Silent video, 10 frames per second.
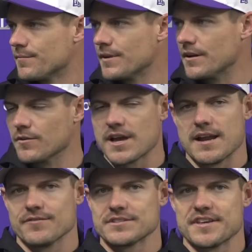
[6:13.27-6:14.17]
you know,
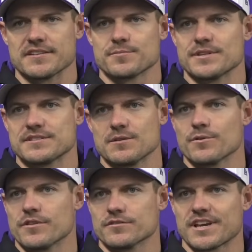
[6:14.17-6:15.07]
kind of assessment, see
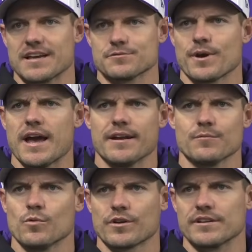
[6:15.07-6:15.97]
where those guys were at,
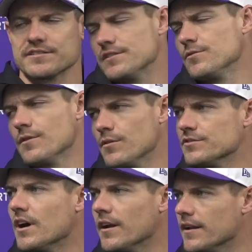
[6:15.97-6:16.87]
and we'll continue
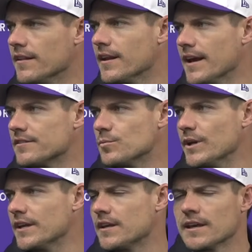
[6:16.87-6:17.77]
those on into the next
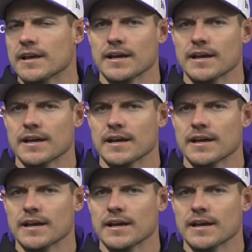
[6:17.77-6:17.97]
week.